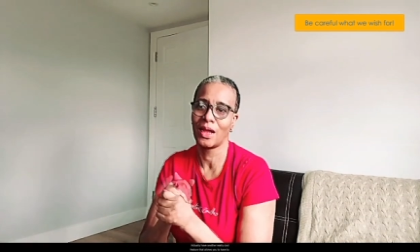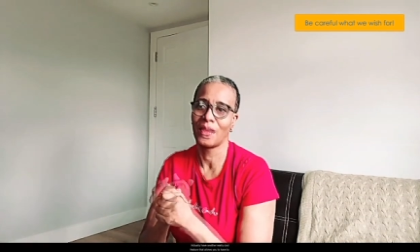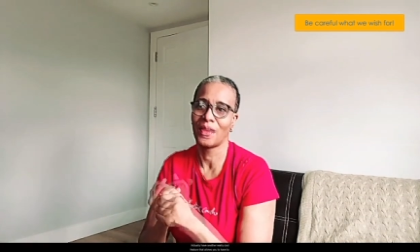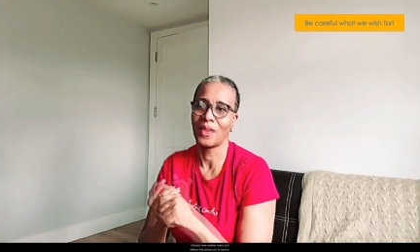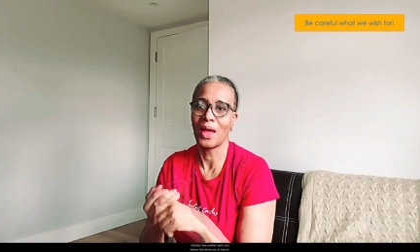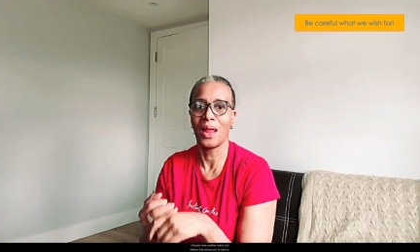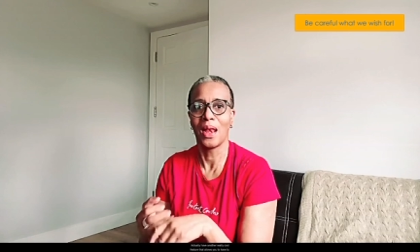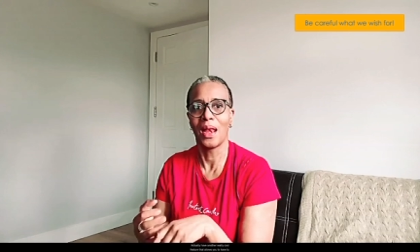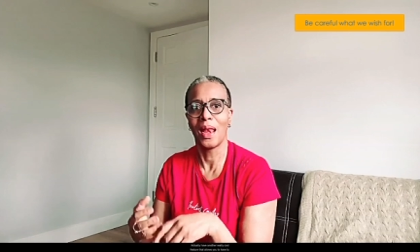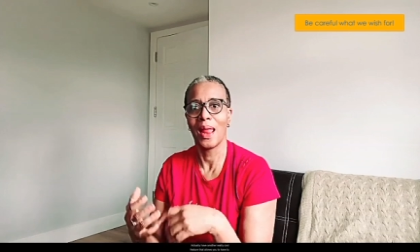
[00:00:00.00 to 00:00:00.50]

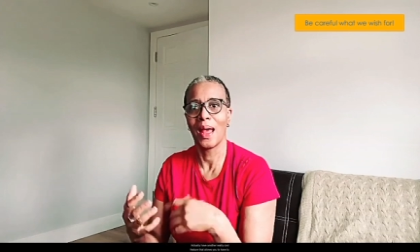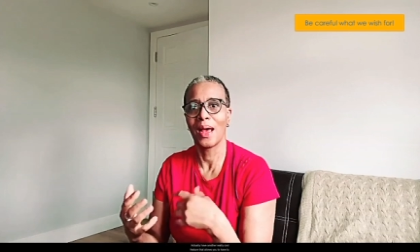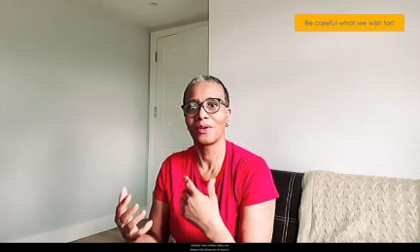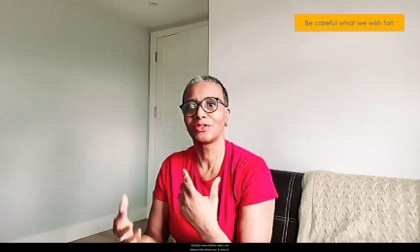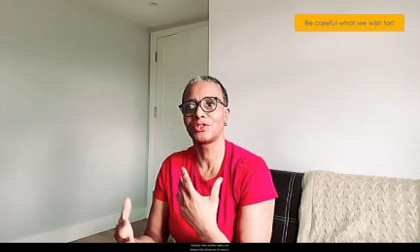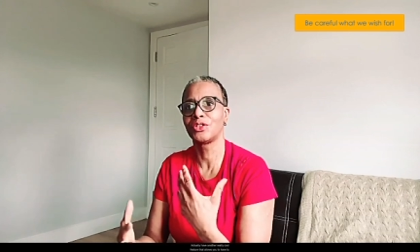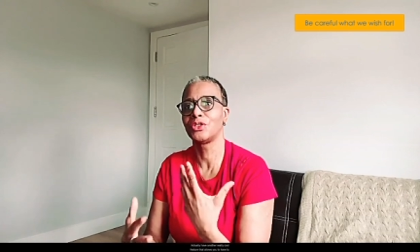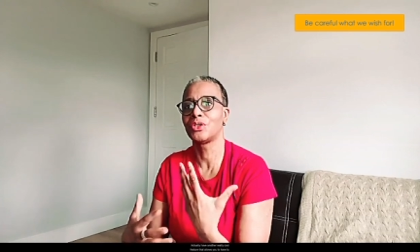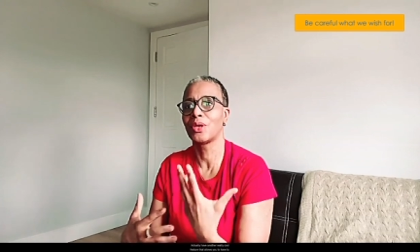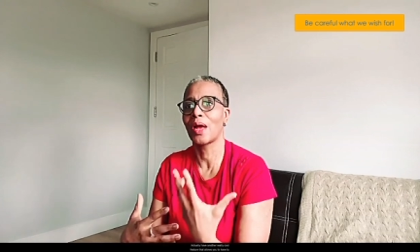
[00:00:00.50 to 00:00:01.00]
that
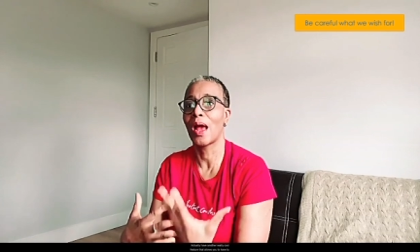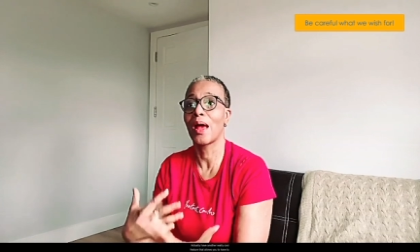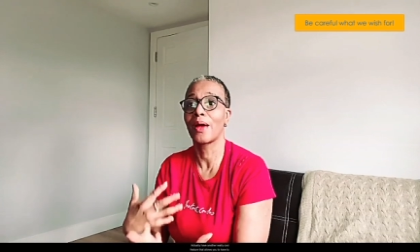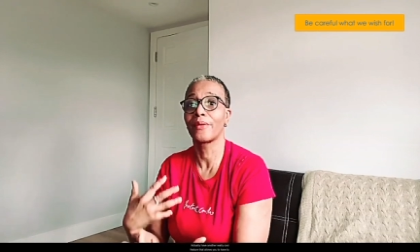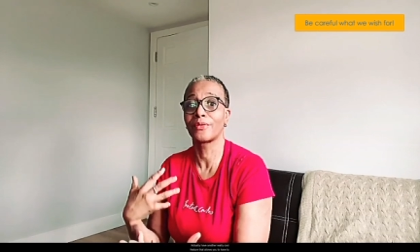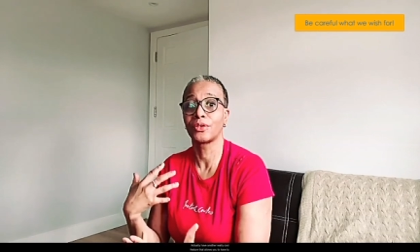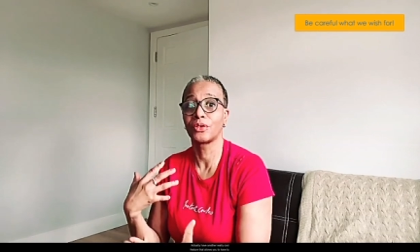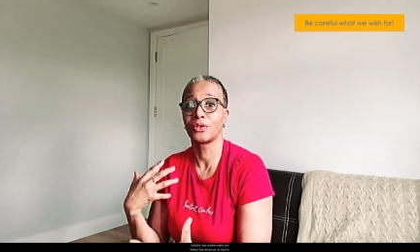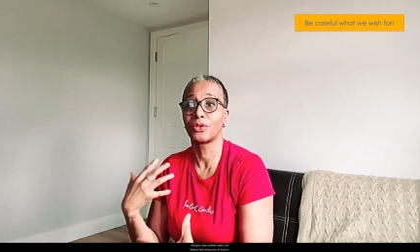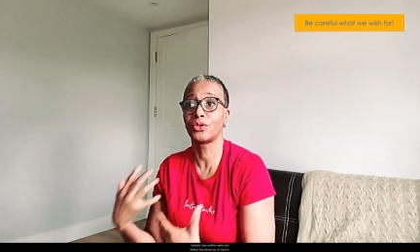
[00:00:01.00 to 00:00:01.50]
allowed you to
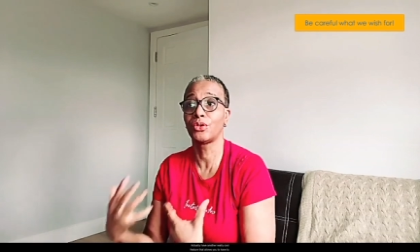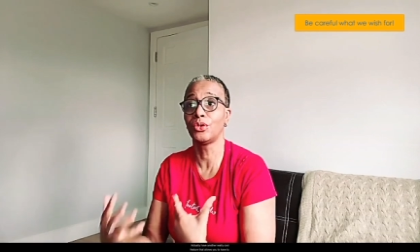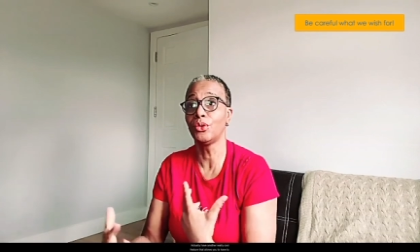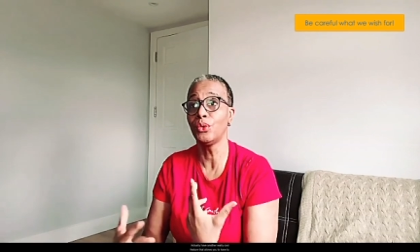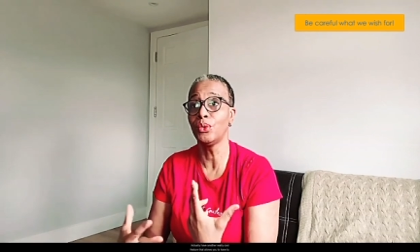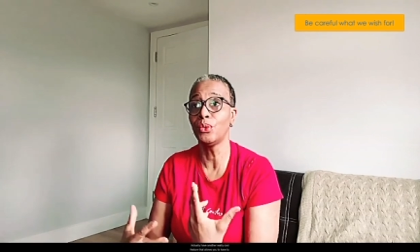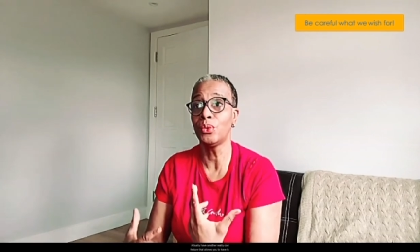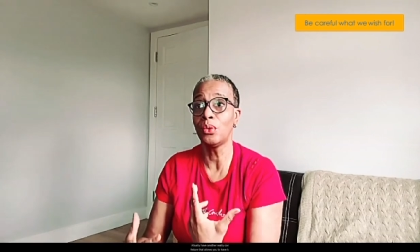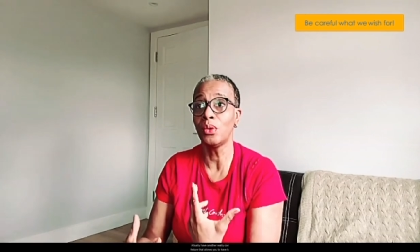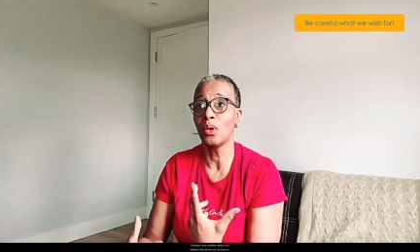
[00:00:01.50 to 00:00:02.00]
have
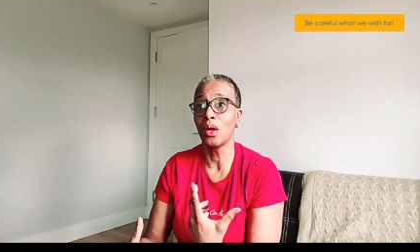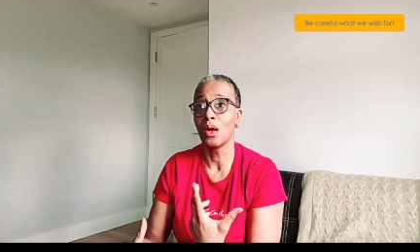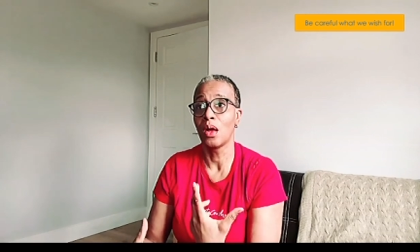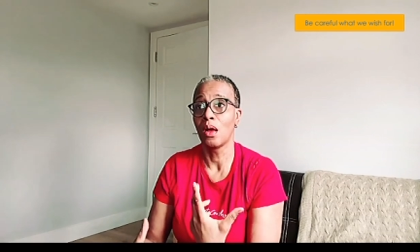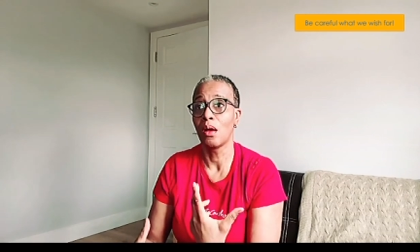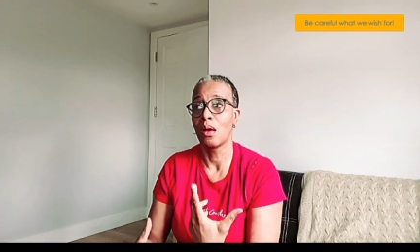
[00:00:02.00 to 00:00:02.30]
two